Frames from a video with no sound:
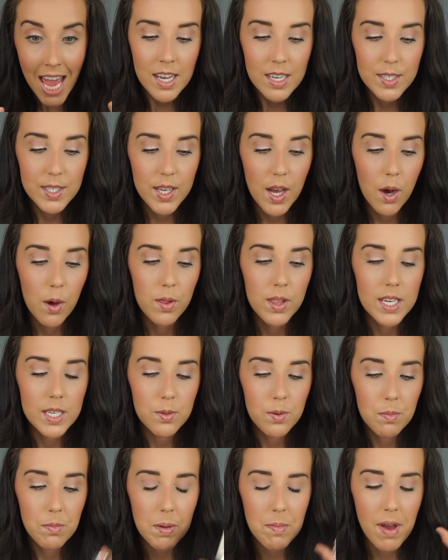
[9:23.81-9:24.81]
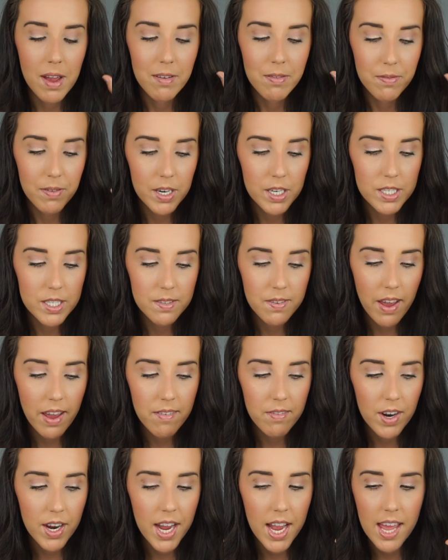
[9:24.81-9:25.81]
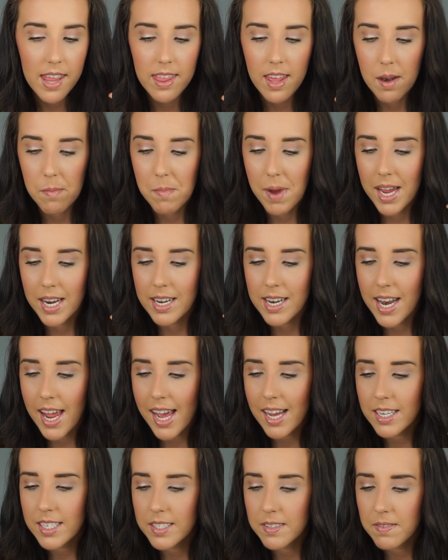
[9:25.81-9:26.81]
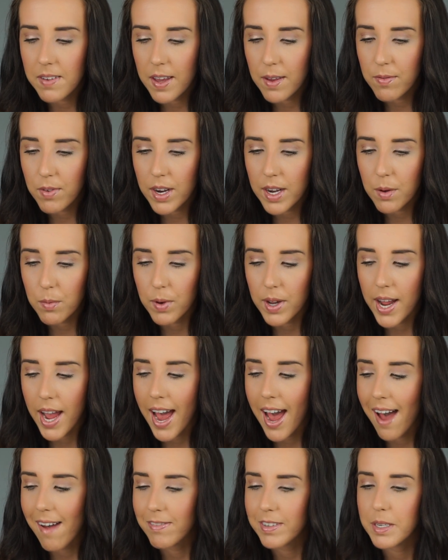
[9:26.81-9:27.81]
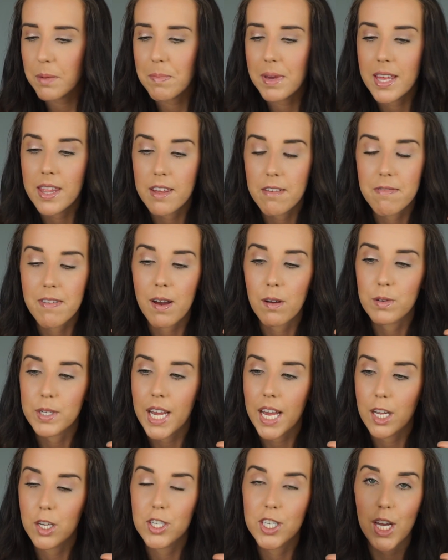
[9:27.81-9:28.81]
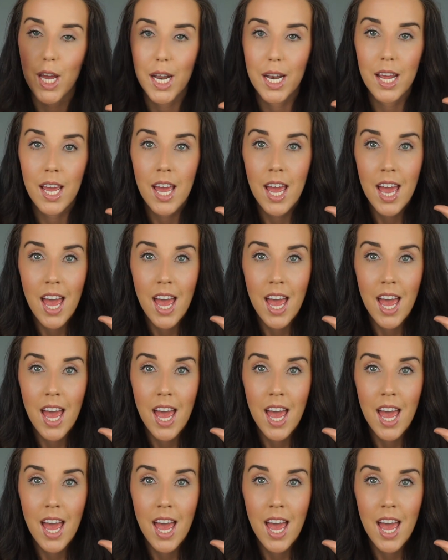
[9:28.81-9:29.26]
So this would be my first favorite, and then my next favorite would have to be the foundation.